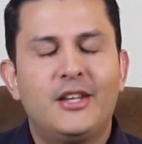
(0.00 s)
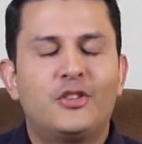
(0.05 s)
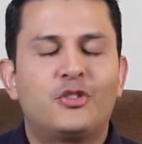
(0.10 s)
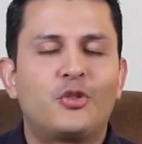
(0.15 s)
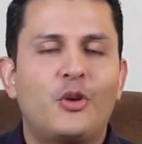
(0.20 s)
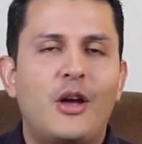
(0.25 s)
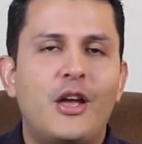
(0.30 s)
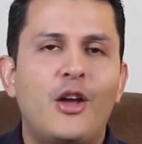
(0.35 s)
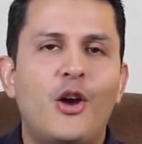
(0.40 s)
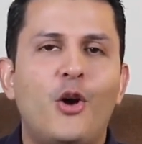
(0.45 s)

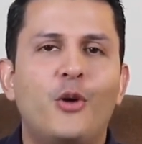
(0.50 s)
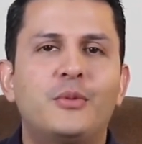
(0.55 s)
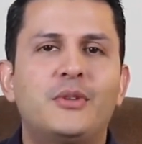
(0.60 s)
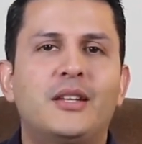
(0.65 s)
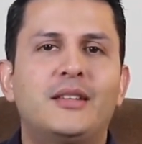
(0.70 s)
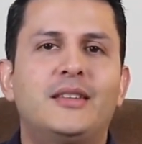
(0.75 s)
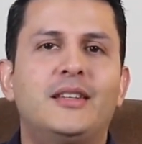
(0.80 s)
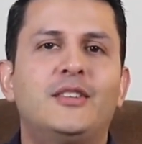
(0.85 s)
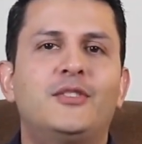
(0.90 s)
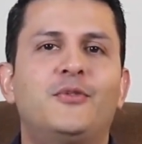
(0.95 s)
So I hope
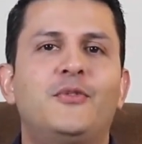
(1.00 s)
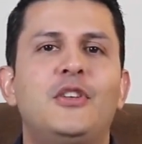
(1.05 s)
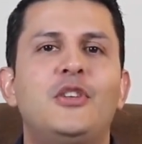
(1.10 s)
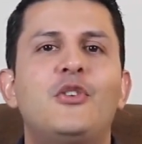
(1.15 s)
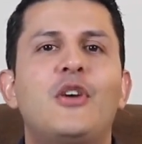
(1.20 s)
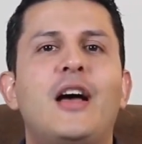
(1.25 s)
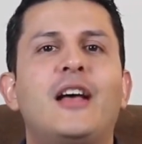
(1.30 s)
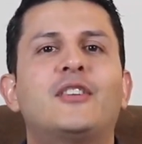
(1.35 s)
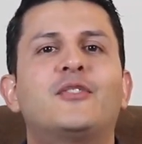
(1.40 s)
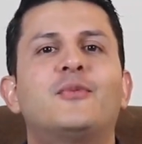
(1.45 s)
that this
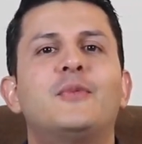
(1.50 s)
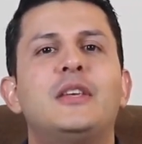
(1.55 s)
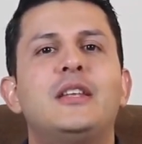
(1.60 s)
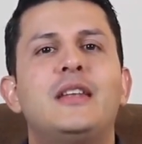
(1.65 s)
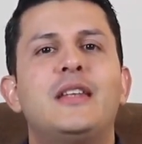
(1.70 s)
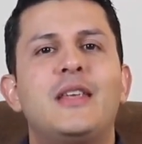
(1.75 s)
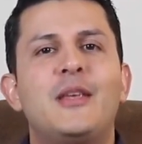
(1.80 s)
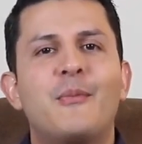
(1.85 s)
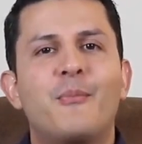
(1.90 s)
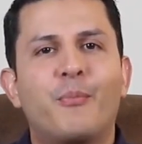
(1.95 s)
video has
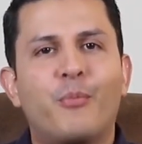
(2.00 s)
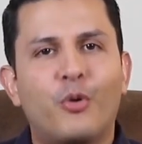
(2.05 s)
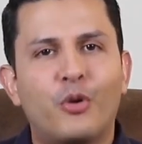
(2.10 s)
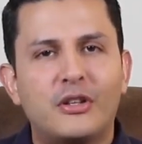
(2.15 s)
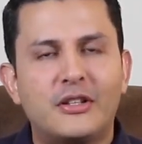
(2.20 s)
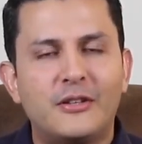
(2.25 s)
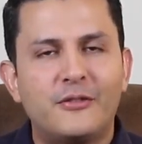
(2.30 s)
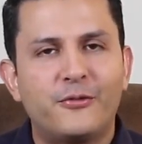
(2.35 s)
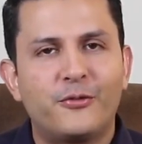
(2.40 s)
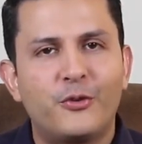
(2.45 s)
been
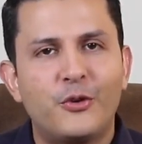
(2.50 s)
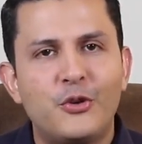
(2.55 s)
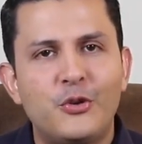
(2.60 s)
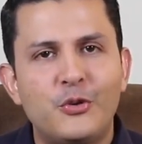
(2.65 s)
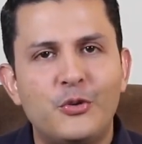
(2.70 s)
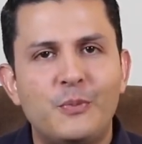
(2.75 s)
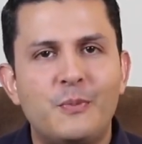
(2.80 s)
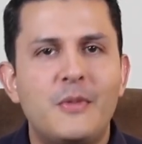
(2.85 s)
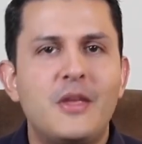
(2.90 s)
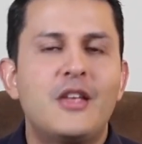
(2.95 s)
important for
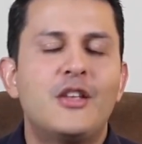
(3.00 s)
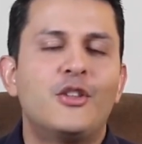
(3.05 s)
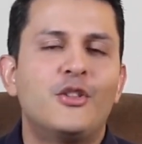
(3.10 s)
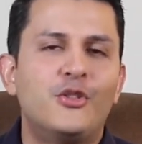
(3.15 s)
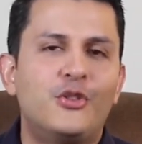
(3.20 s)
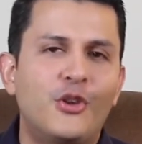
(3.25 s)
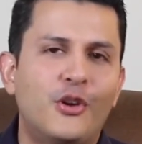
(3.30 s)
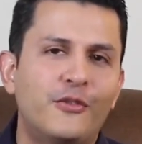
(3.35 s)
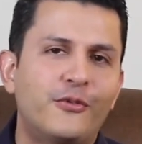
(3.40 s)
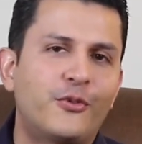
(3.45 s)
you.
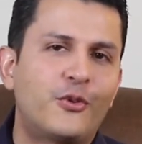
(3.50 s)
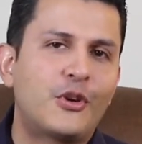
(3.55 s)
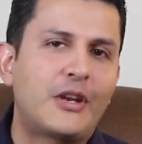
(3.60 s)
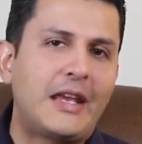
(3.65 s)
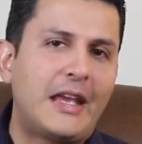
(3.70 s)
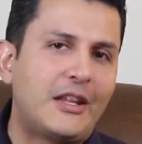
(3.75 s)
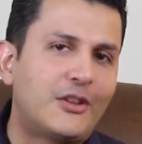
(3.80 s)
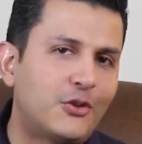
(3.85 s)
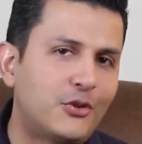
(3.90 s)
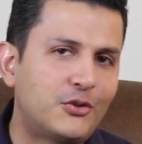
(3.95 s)
Don't
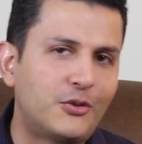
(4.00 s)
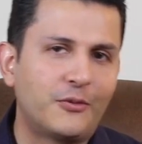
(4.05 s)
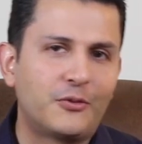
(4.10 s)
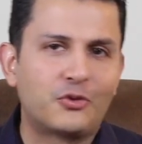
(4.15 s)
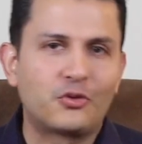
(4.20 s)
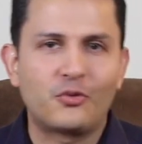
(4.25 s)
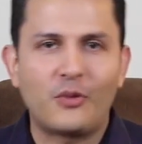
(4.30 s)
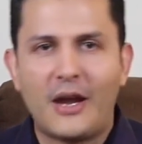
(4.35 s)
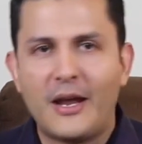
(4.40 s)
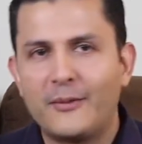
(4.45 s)
forget to
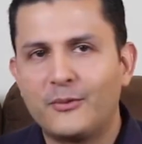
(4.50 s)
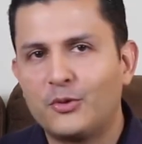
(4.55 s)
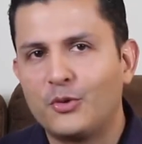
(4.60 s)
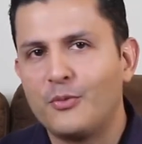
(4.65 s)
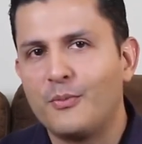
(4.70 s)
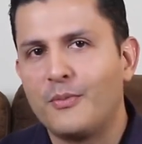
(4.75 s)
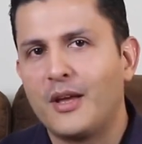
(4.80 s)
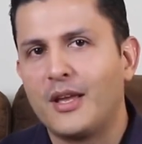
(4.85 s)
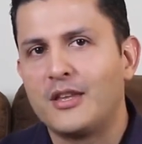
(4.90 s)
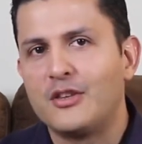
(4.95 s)
subscribe
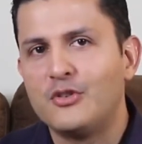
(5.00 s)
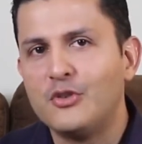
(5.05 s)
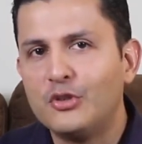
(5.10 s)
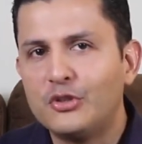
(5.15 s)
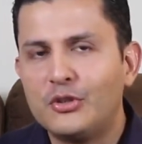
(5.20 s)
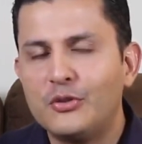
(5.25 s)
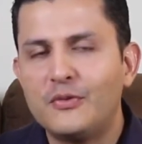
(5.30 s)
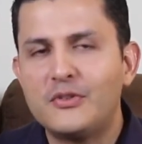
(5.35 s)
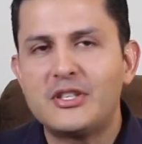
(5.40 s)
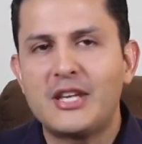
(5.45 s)
to my
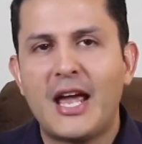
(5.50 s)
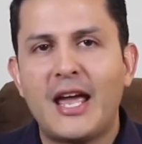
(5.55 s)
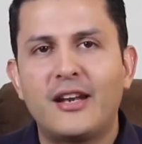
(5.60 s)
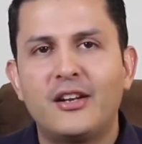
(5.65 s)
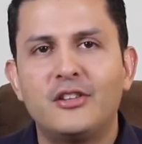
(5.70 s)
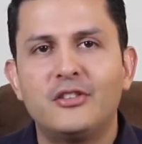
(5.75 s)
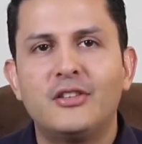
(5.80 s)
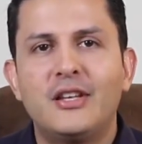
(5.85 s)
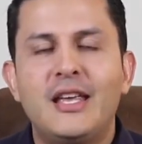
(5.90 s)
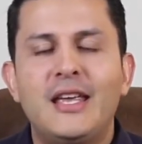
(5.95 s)
YouTube
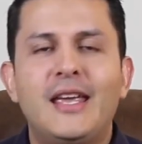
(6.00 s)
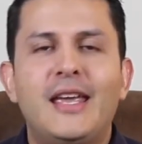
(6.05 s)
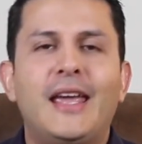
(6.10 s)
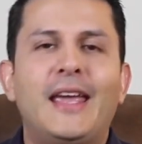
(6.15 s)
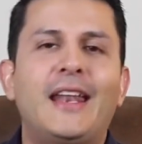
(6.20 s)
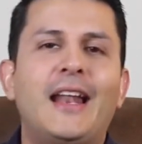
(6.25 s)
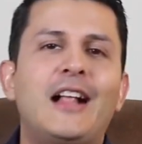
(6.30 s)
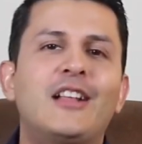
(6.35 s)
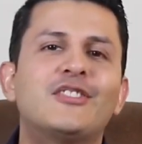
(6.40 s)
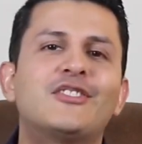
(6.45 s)
channel,
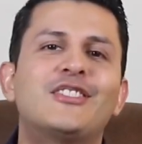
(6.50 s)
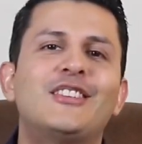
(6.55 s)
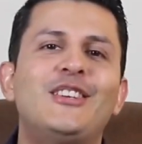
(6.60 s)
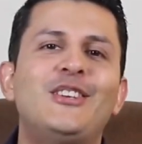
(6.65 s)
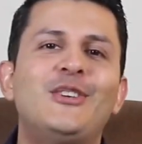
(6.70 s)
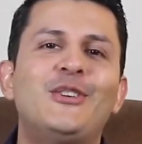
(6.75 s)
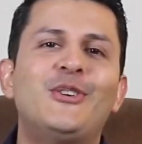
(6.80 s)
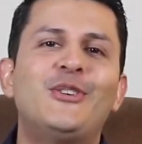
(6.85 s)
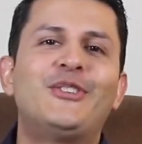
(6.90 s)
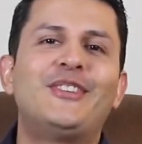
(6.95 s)
and I'll see
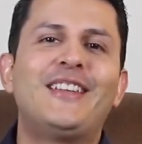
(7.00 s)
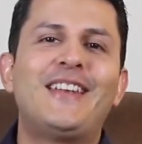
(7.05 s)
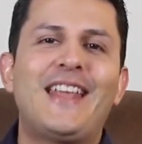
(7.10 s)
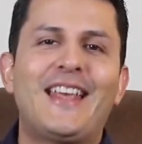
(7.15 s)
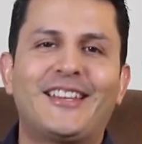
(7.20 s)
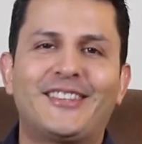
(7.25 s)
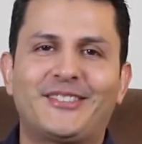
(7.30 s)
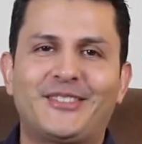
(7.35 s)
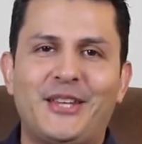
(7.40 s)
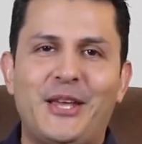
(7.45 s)
you on the
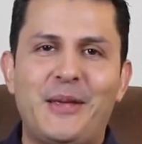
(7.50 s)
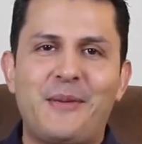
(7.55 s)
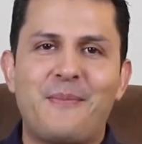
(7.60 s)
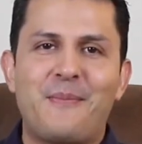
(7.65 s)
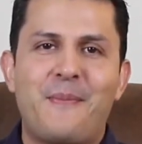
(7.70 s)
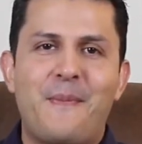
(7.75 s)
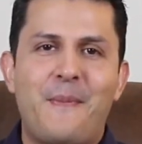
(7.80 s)
next time.